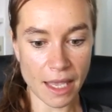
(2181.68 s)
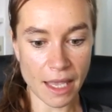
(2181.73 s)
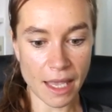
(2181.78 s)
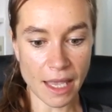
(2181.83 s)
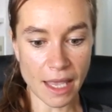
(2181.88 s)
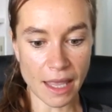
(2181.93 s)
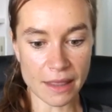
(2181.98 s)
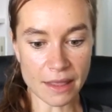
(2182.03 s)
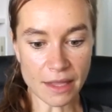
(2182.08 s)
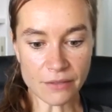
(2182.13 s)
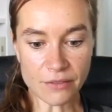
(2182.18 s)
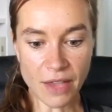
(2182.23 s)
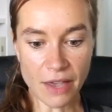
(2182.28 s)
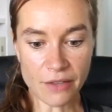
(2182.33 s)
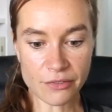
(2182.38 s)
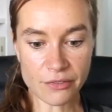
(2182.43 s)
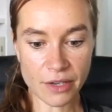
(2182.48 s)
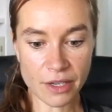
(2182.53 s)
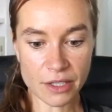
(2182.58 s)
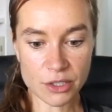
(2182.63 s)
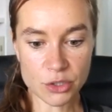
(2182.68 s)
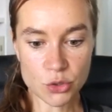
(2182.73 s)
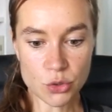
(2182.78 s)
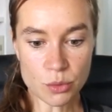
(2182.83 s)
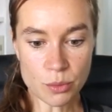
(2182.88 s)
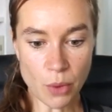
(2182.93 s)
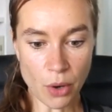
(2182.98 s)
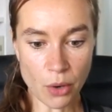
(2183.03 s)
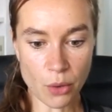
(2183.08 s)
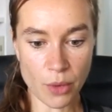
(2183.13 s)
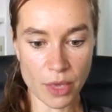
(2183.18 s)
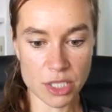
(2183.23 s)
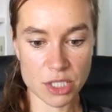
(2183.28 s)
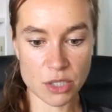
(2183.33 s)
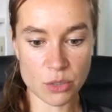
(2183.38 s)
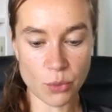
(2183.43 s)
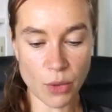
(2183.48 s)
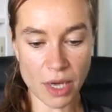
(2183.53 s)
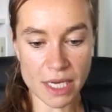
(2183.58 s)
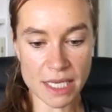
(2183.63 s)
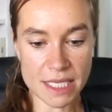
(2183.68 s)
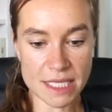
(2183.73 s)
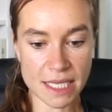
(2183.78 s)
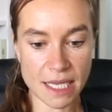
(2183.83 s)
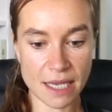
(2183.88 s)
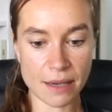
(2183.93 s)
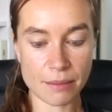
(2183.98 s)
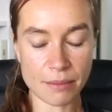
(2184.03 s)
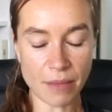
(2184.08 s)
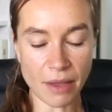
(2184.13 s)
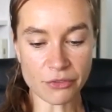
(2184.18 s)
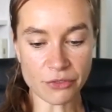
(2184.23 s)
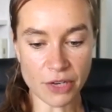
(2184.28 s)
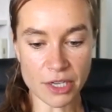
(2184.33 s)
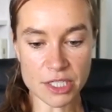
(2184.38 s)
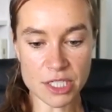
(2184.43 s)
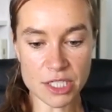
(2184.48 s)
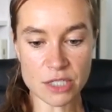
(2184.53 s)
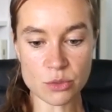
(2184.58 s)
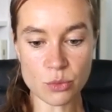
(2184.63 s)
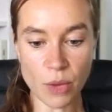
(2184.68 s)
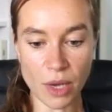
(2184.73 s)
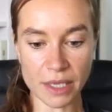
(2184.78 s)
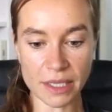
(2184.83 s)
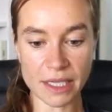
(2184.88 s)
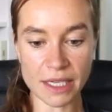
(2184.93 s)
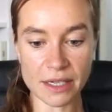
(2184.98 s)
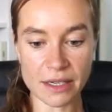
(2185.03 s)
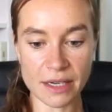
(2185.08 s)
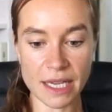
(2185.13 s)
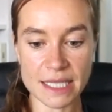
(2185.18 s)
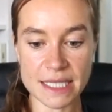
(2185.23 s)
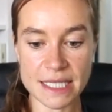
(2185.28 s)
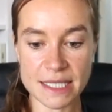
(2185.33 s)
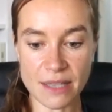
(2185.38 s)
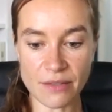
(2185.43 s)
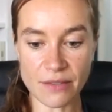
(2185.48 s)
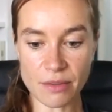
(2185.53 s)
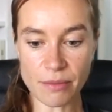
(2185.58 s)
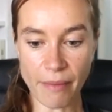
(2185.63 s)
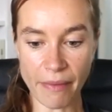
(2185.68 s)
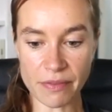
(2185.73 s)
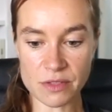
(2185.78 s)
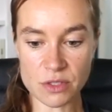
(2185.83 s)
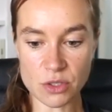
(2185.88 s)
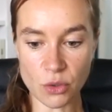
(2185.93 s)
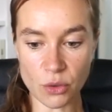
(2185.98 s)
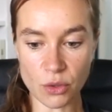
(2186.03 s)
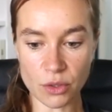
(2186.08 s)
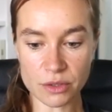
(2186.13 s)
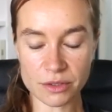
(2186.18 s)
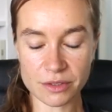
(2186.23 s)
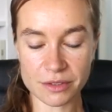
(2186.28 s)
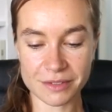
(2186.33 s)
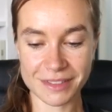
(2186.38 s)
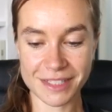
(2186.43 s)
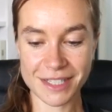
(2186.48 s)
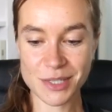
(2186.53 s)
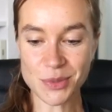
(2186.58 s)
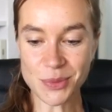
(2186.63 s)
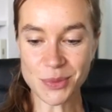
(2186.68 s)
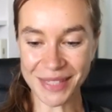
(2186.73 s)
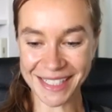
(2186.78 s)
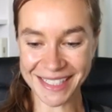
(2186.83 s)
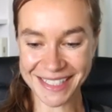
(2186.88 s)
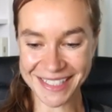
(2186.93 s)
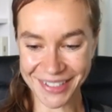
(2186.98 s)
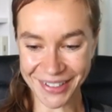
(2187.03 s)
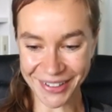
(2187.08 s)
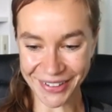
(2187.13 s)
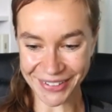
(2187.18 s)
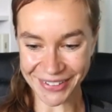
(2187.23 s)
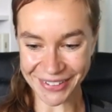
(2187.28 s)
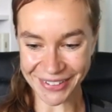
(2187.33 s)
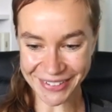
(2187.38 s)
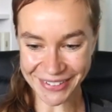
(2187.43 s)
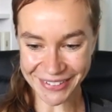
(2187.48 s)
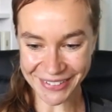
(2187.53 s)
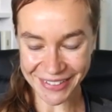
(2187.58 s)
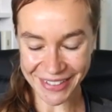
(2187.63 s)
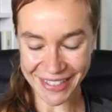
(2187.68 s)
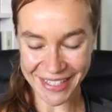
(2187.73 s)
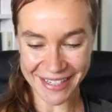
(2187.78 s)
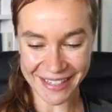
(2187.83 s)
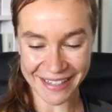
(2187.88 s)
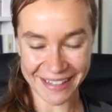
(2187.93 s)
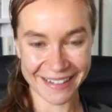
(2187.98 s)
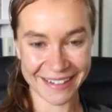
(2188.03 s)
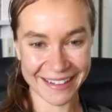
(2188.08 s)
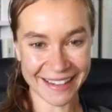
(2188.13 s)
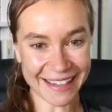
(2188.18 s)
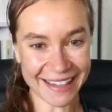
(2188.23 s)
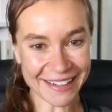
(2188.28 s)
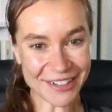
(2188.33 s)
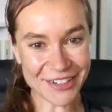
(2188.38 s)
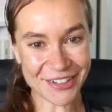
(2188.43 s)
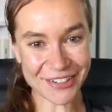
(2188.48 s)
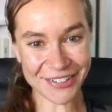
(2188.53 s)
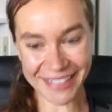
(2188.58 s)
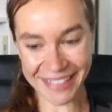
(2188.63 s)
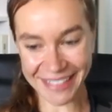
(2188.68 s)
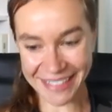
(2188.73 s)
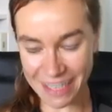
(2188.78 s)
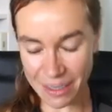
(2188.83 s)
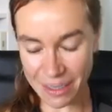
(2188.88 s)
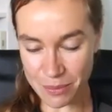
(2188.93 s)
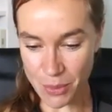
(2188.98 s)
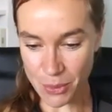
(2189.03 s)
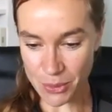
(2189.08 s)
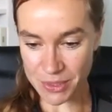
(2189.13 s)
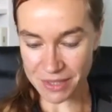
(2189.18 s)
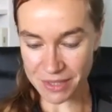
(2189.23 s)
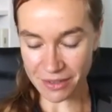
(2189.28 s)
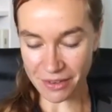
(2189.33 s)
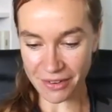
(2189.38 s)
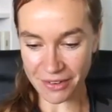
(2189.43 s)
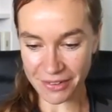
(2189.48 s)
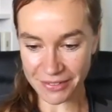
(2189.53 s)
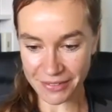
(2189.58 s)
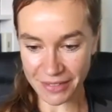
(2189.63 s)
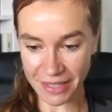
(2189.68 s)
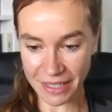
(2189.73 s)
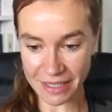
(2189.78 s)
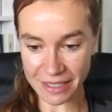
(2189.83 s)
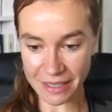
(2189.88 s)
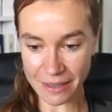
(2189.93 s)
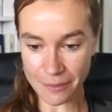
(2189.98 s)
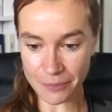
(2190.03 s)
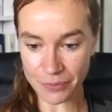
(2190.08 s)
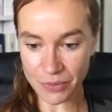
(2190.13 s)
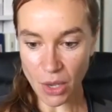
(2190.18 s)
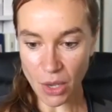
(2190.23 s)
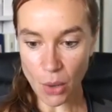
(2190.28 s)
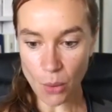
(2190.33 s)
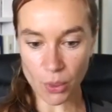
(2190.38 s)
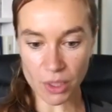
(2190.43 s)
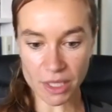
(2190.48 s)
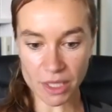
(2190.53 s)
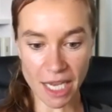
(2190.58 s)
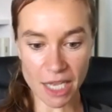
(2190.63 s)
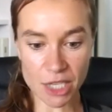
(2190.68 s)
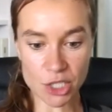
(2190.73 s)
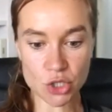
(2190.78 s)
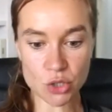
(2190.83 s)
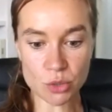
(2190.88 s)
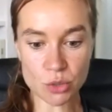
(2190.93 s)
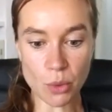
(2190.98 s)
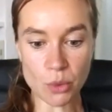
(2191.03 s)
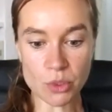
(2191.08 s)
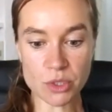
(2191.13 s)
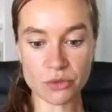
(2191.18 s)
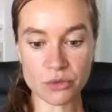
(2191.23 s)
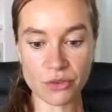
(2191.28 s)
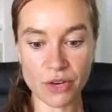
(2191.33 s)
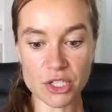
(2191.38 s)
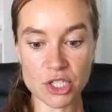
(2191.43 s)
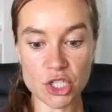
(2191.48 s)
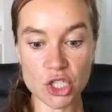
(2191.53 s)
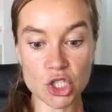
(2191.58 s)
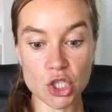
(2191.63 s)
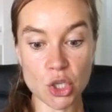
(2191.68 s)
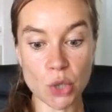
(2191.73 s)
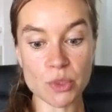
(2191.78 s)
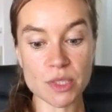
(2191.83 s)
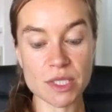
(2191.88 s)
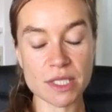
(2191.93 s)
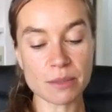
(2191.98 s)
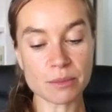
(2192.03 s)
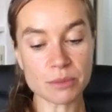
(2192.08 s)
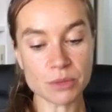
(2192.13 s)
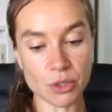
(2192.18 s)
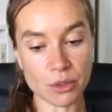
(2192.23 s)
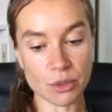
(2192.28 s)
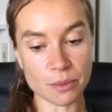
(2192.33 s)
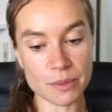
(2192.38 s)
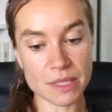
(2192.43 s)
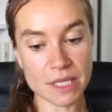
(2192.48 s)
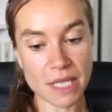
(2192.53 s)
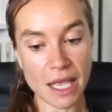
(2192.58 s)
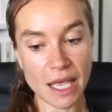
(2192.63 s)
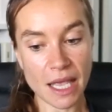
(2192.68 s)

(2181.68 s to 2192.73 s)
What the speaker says: And then we have two more questions. One is, my Frenchie's 1 year and 7 months old, the sweetest girl. I agree, they most are. What age do most Frenchies show symptoms?